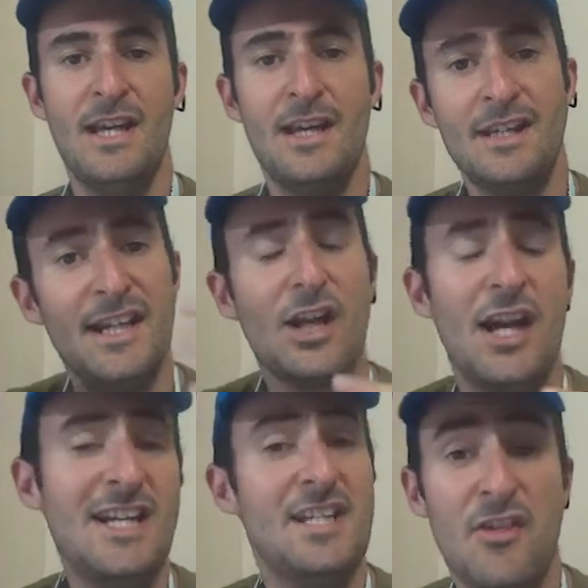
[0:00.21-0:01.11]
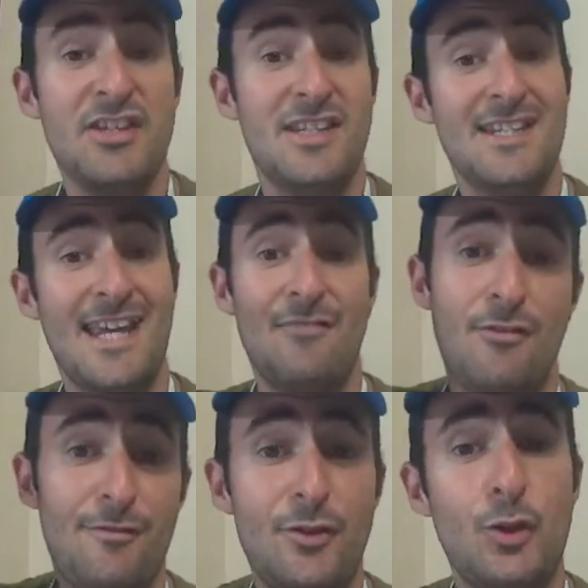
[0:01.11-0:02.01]
G'day guys, this is a
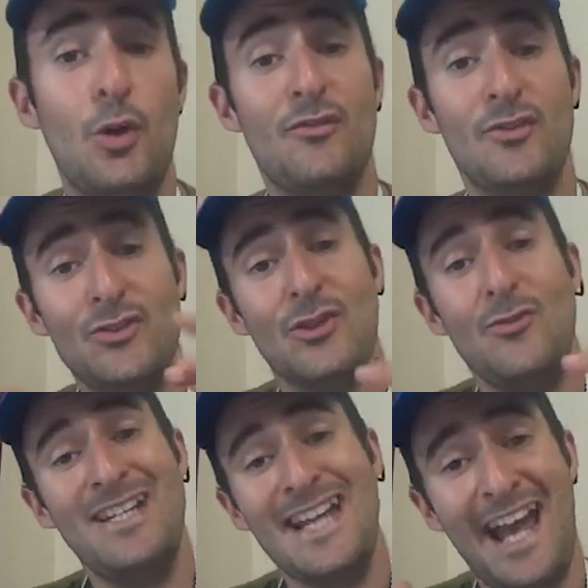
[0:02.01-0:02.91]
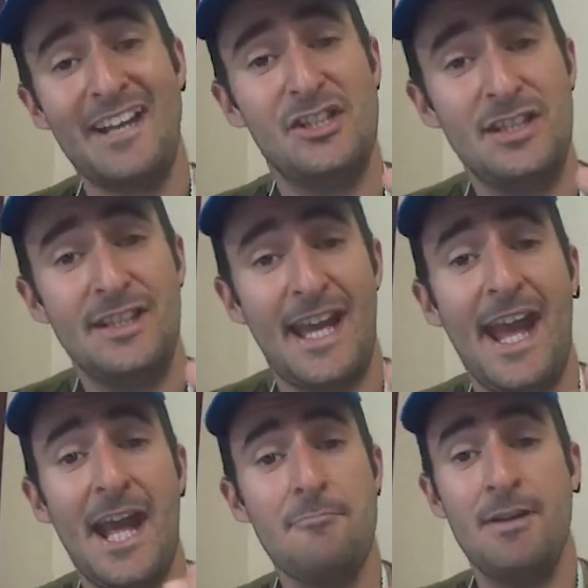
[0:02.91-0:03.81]
review of the Sony Action
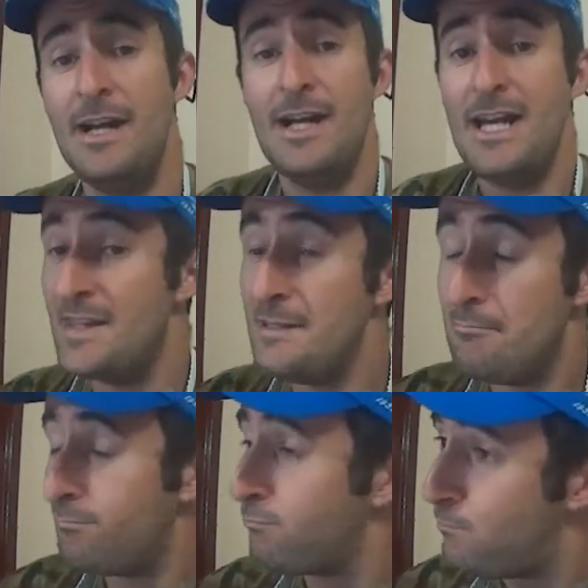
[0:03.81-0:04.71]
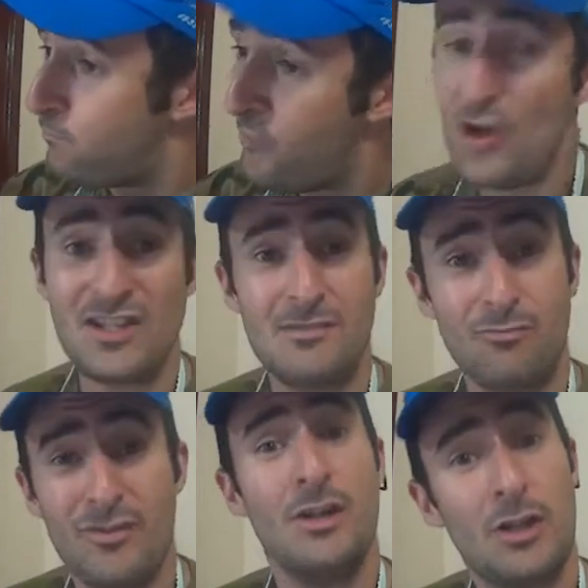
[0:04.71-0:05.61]
Cam, the first
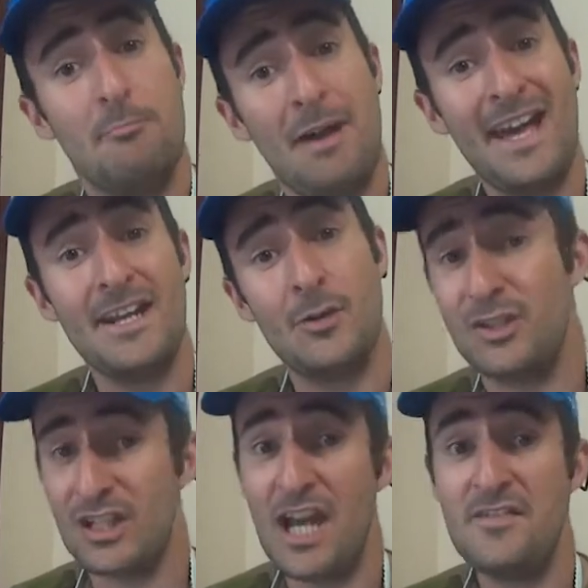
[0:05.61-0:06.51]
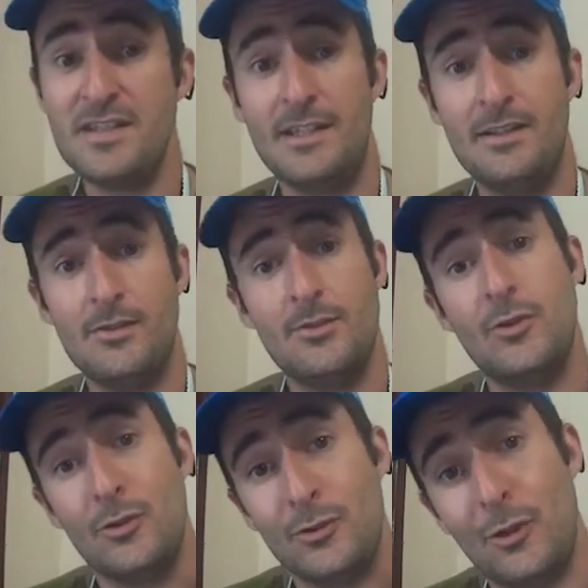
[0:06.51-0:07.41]
real competitor which I've seen to the
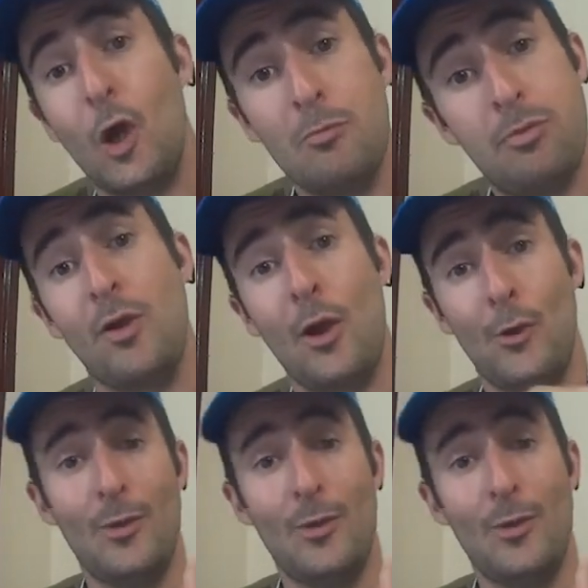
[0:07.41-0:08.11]
GoPro.